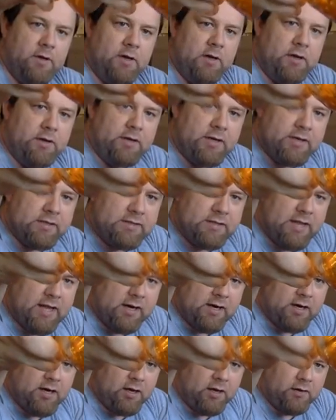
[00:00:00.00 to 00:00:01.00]
You can see
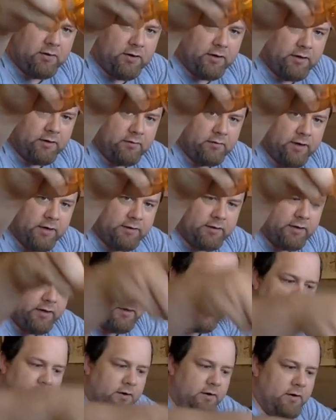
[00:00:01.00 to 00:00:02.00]
that coloring right
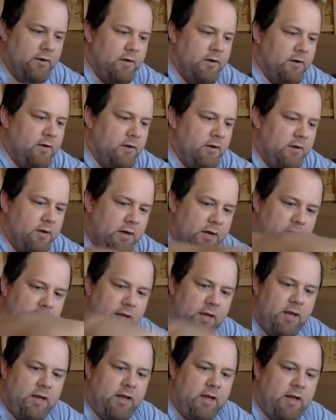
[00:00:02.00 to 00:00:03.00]
there.
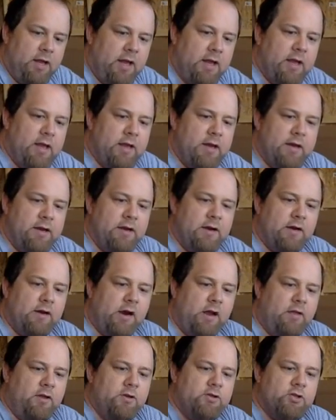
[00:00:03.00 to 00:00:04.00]
And in
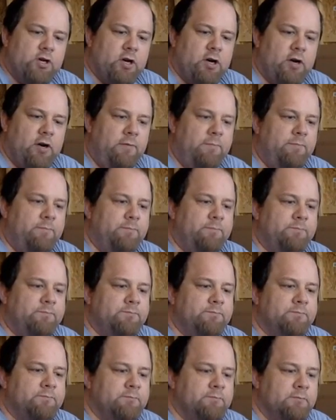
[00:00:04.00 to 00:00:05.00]
another jar,
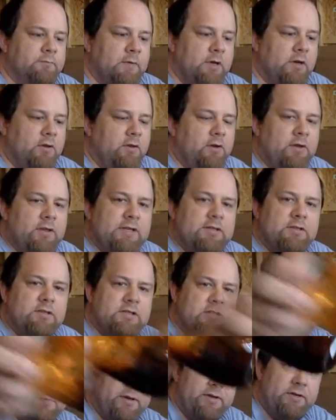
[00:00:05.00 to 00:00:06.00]
this is
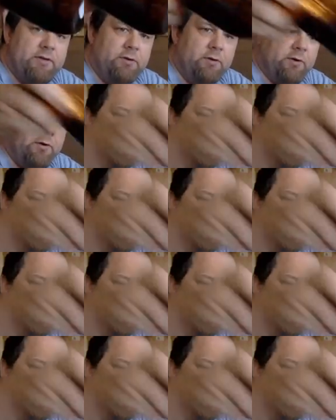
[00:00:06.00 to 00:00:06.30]
the Padauk.